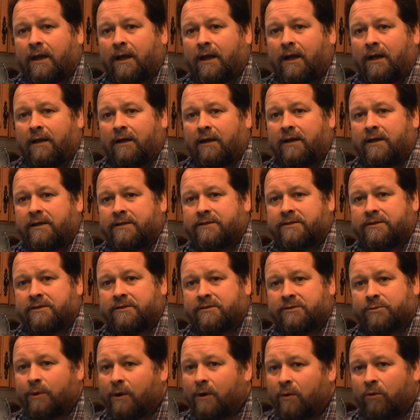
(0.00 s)
I like to
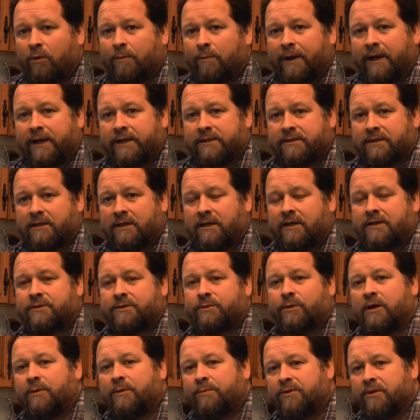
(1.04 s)
swell the baits, I like
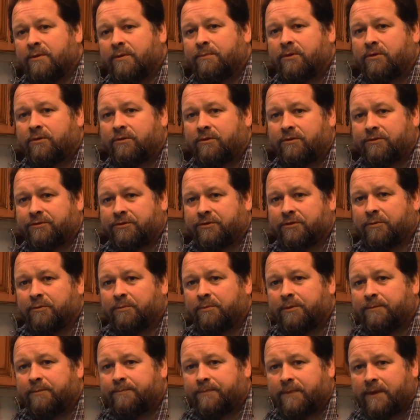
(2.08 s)
to open the pores up.
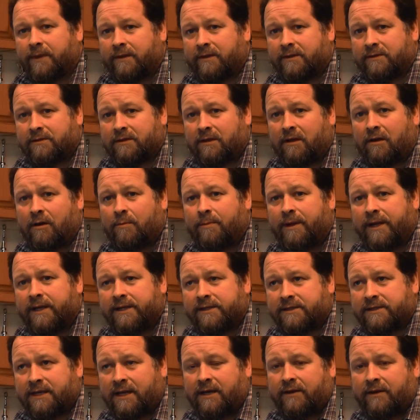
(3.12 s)
There's a lot of
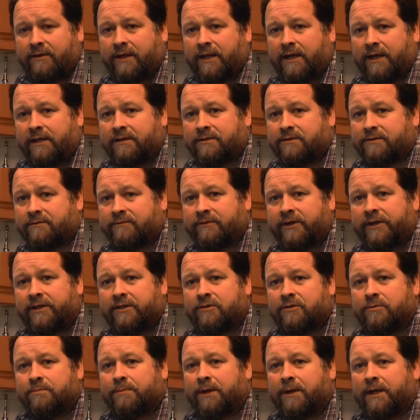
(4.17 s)
baits out there, some very
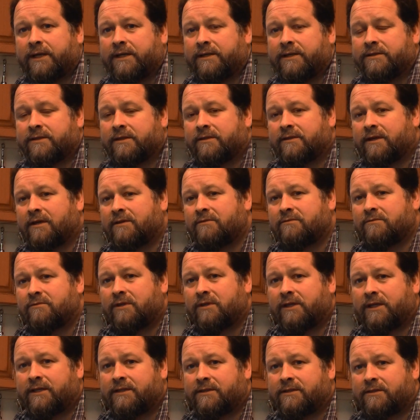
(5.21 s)
good baits, that don't
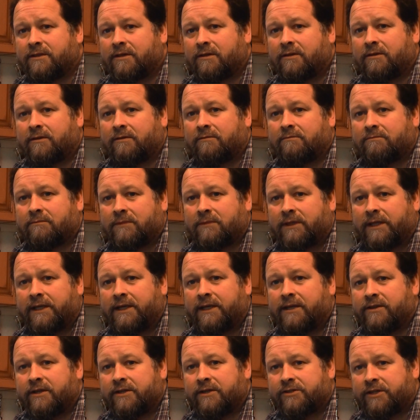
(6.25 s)
really start
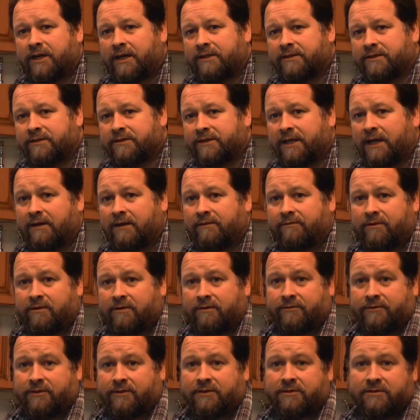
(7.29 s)
leaking the attractors out for the
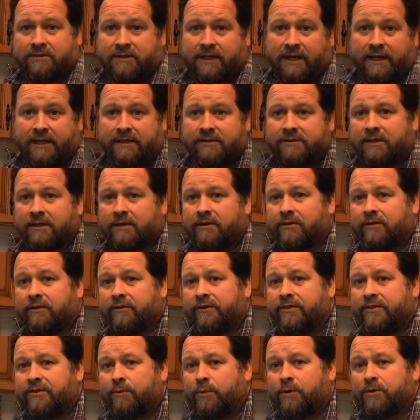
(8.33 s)
first day or so that are
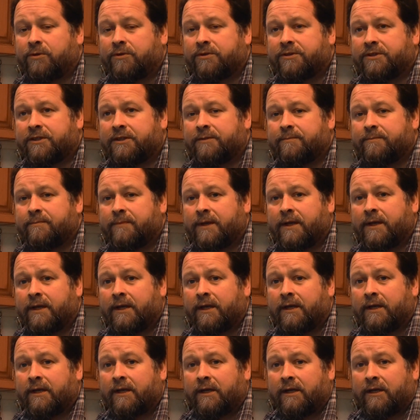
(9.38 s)
in the water.
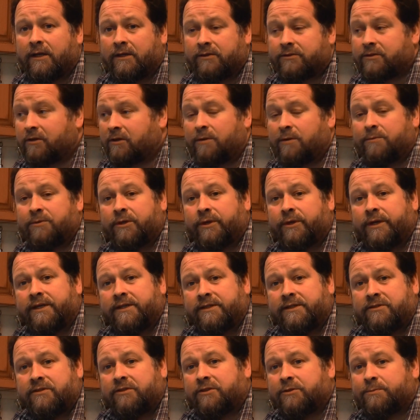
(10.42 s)
So all I'm doing
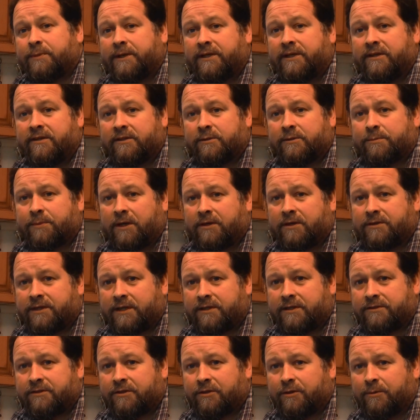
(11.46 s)
is just speeding this
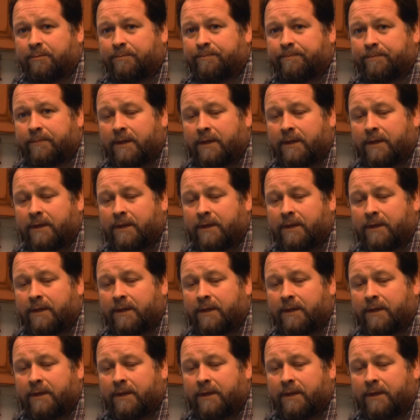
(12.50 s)
process up.